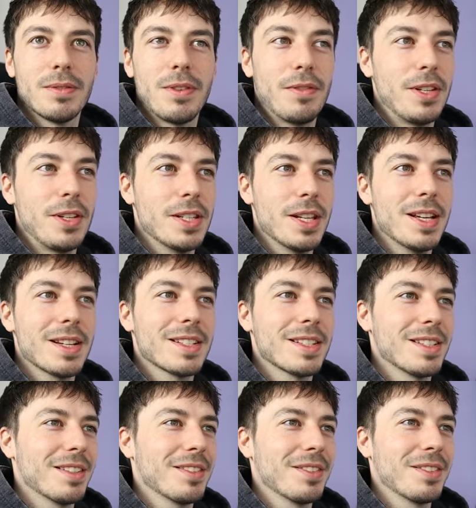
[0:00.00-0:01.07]

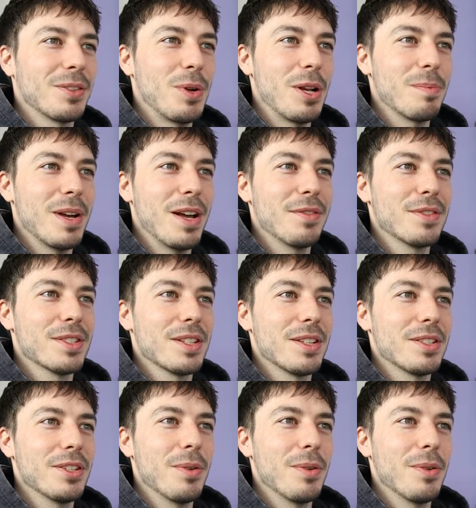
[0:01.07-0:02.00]
56, quick maths.